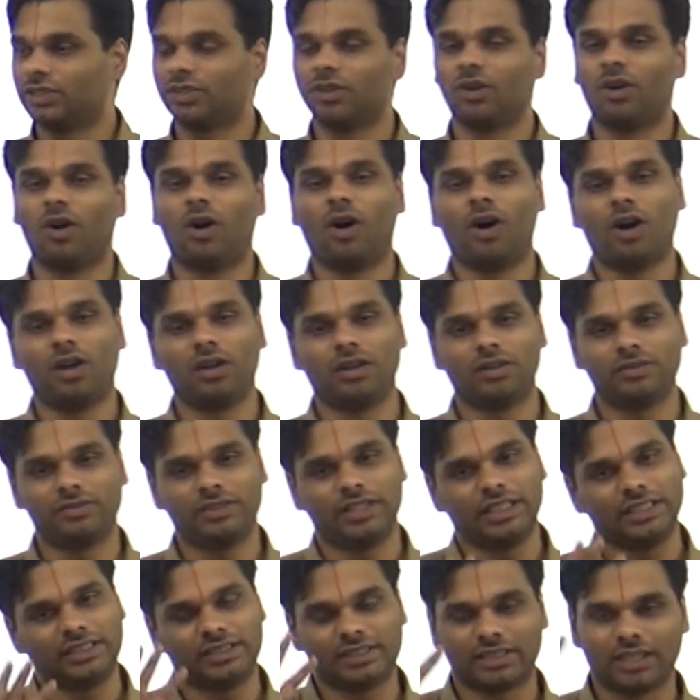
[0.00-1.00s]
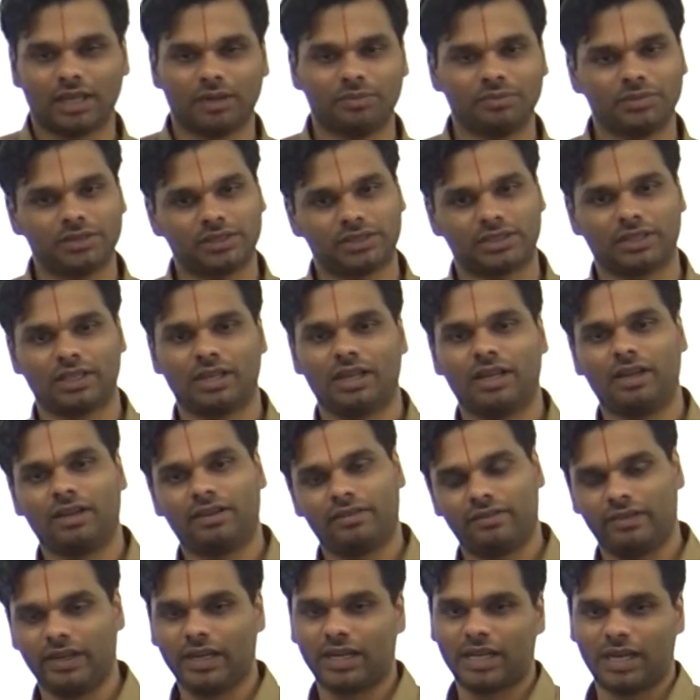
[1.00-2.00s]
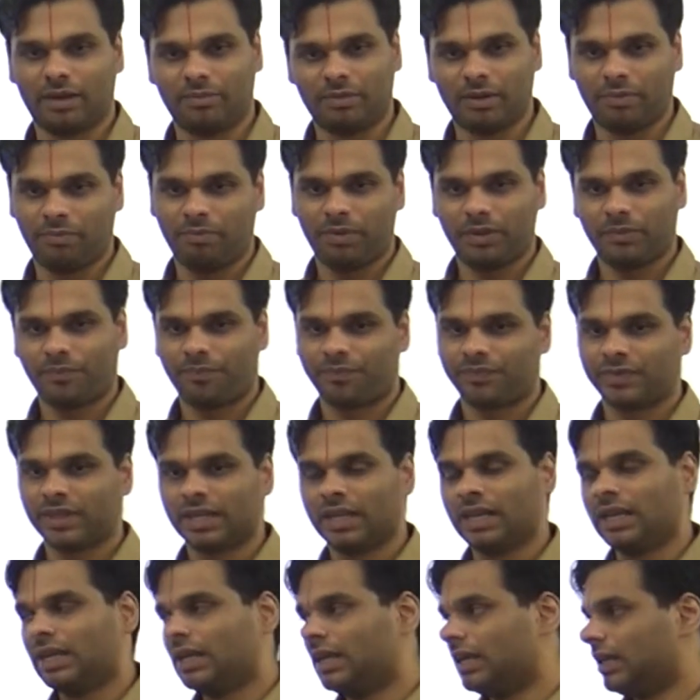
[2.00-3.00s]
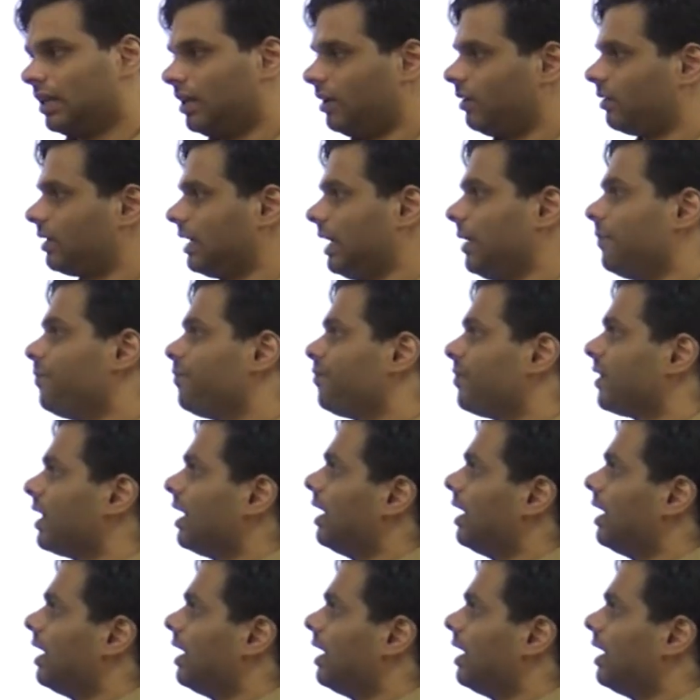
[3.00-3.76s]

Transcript: So all of these terms will come up. Okay.